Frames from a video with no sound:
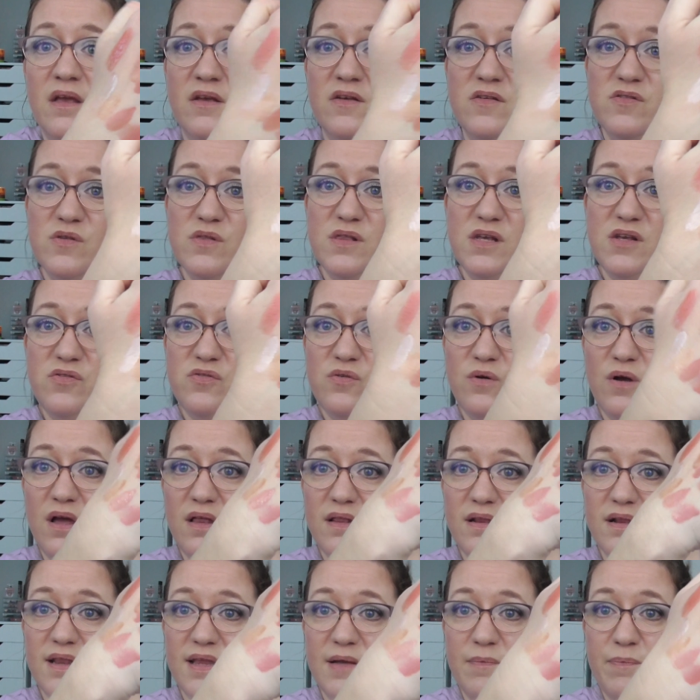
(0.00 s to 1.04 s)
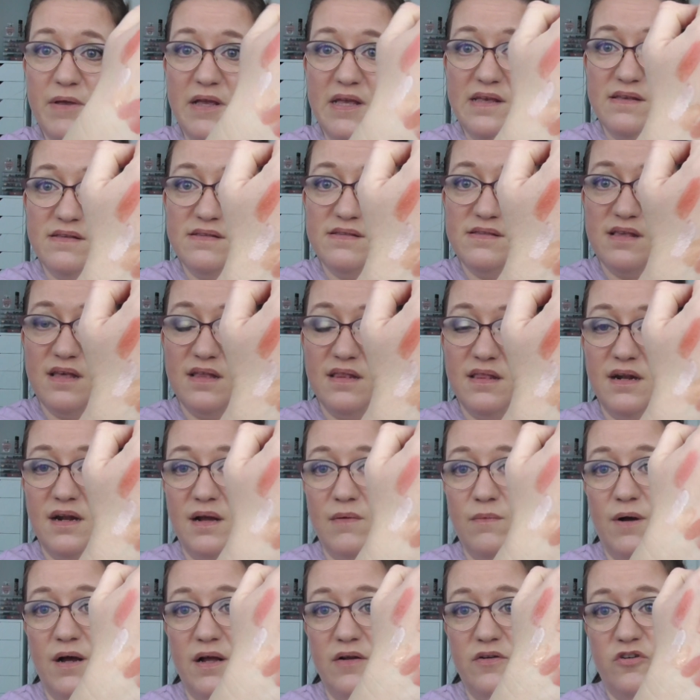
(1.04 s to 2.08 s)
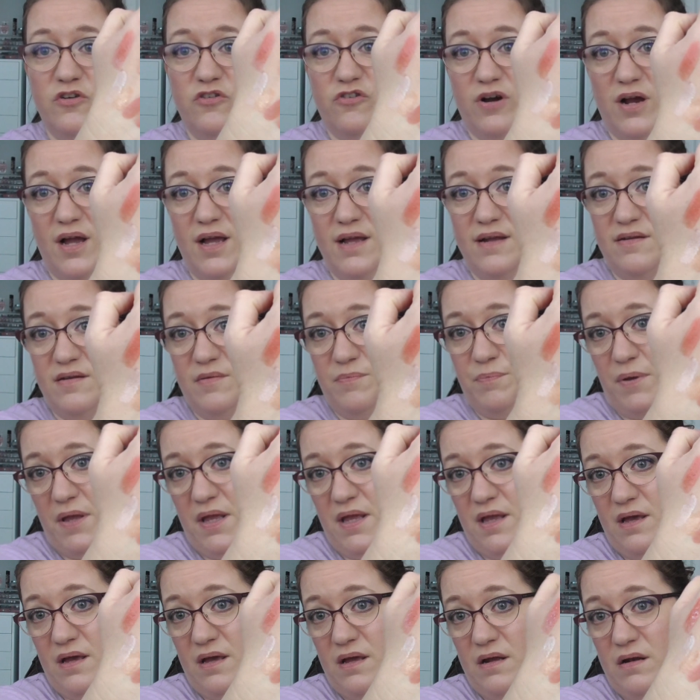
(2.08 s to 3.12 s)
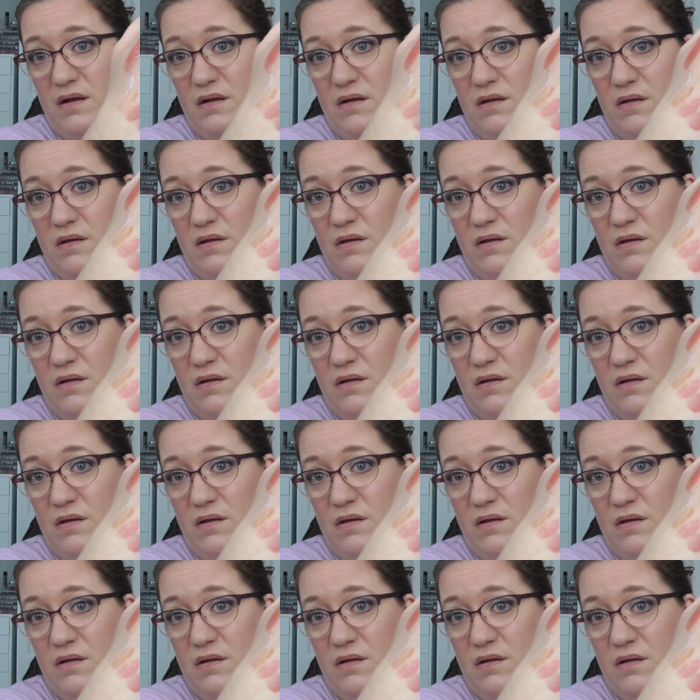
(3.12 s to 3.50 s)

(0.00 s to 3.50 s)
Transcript: So these are all the lippies that I want to try to pan